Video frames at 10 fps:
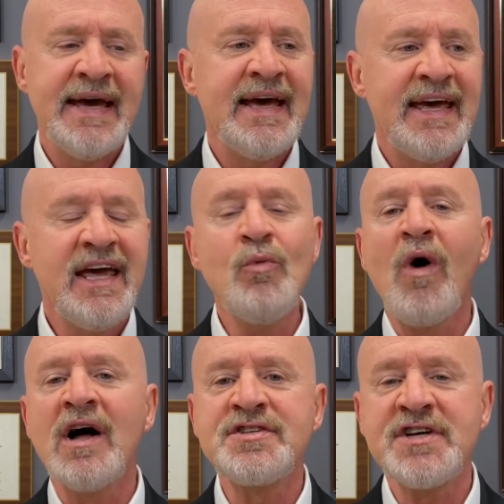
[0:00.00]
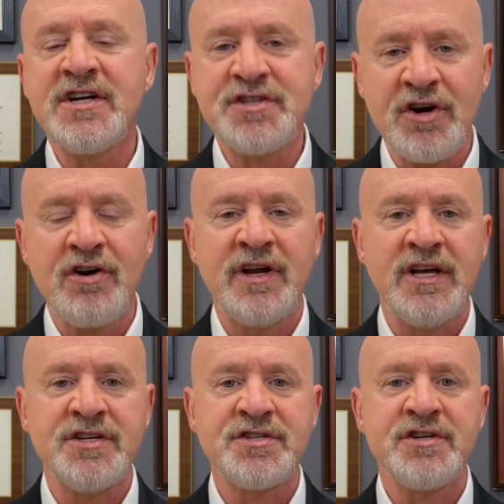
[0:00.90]
He wants
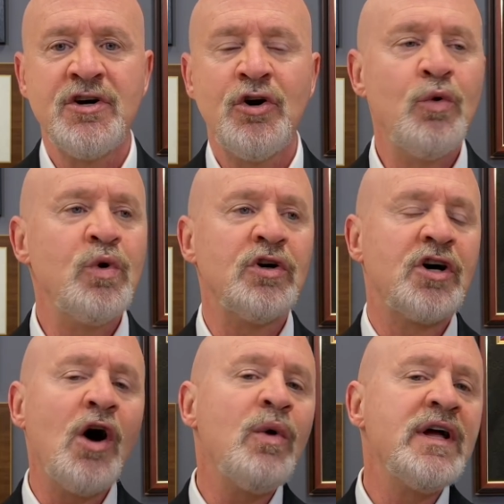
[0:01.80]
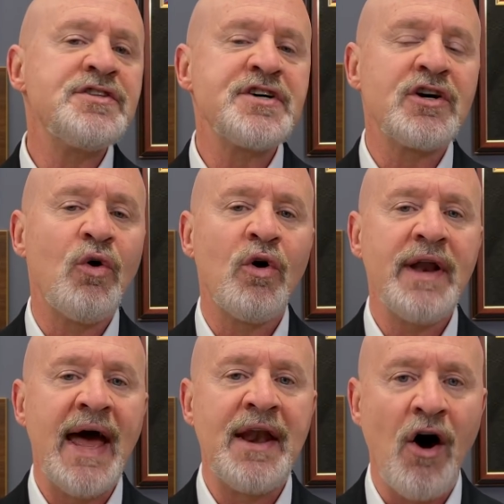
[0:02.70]
attorneys who will go into court
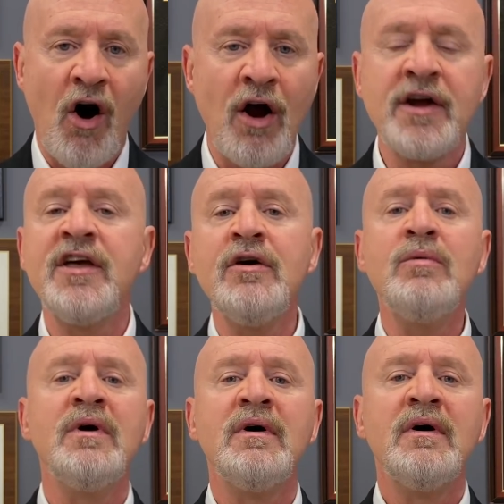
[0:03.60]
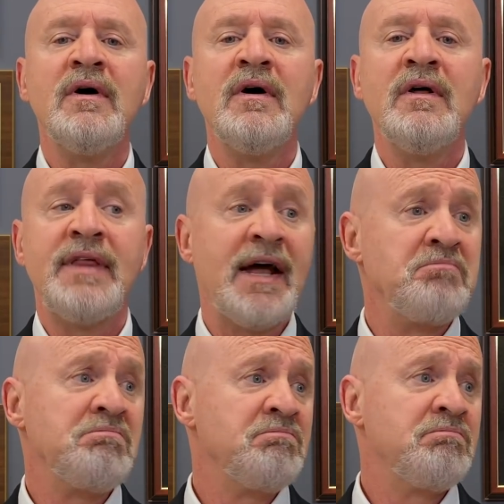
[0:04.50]
and argue that
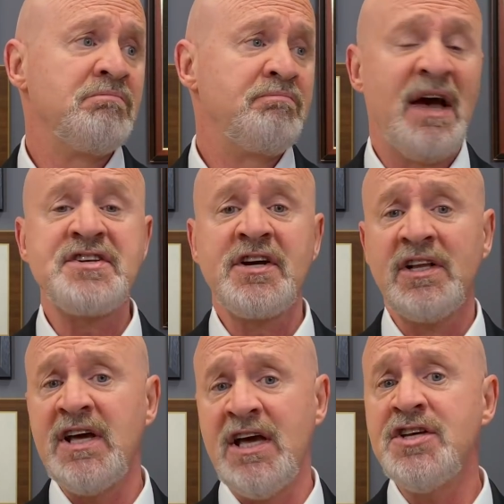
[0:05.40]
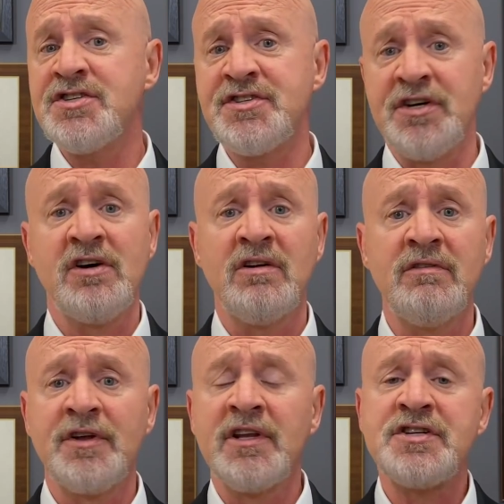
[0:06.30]
basically he's still
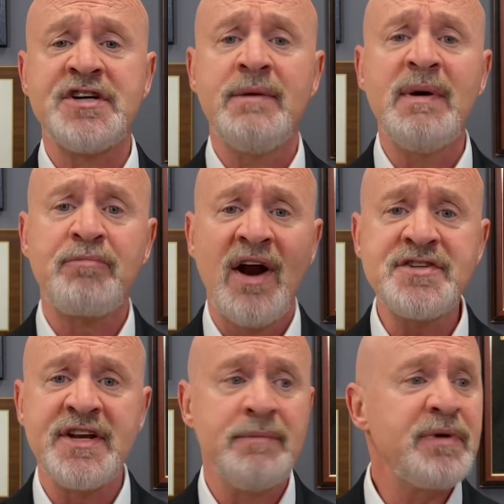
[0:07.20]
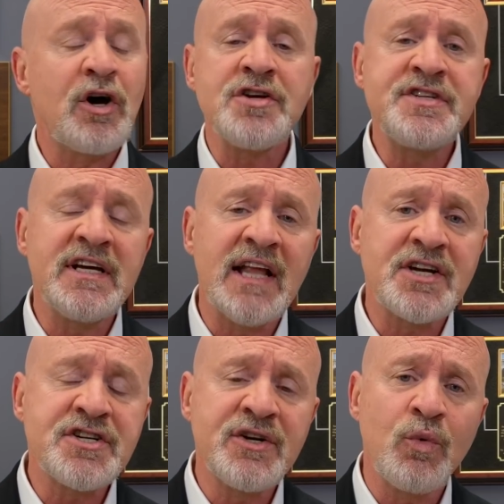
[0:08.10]
the legitimate president because the
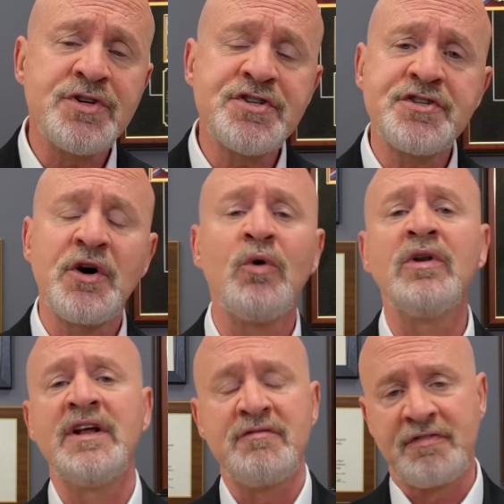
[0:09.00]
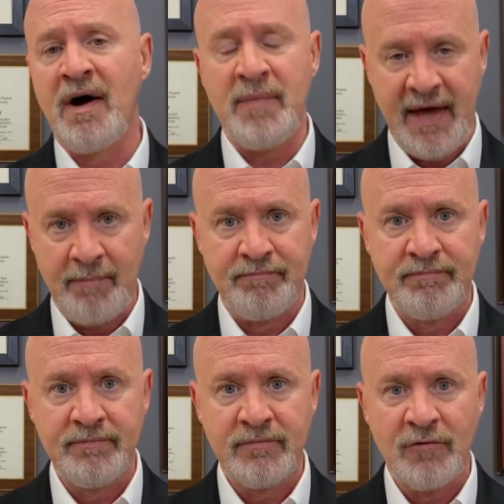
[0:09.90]
election was stolen from him,
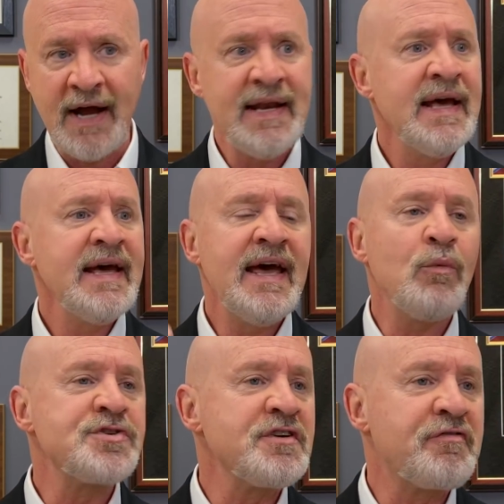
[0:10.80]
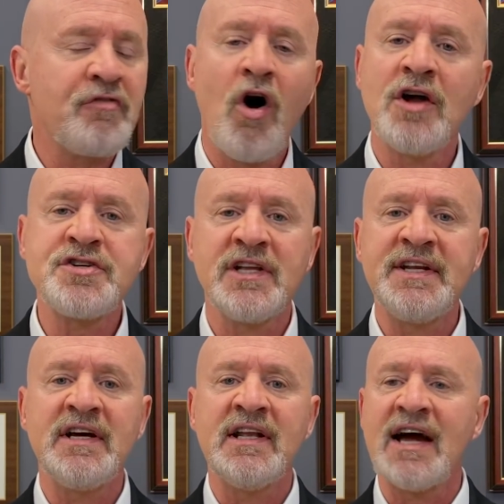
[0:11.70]
right? It was a
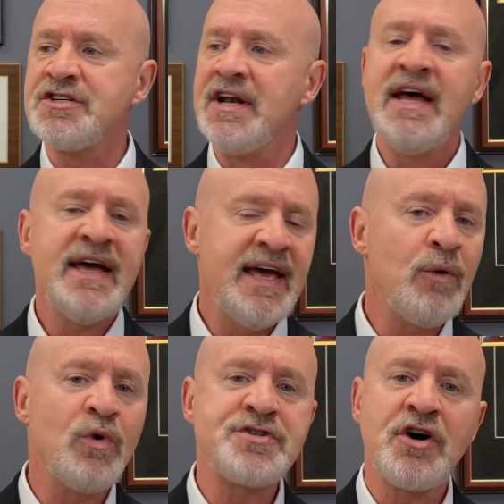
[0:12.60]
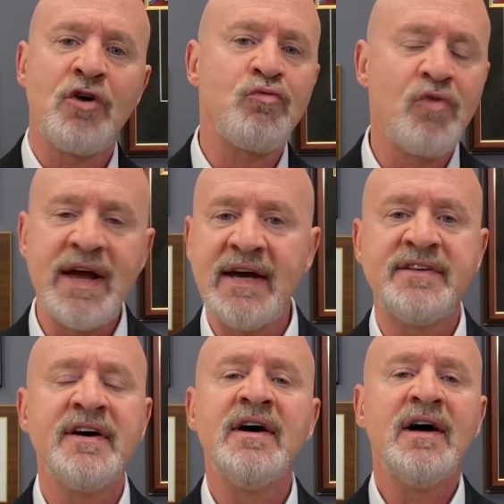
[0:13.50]
fraudulent election. It was a rigged
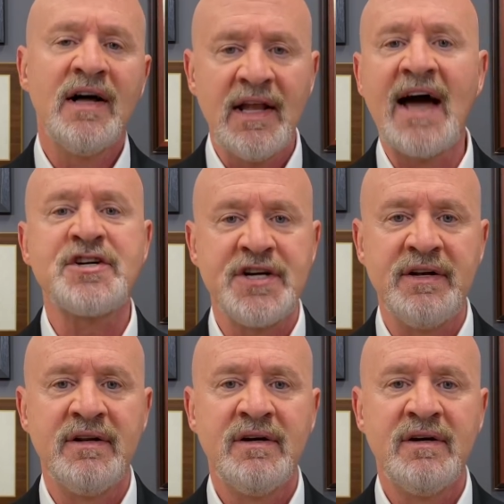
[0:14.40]
election.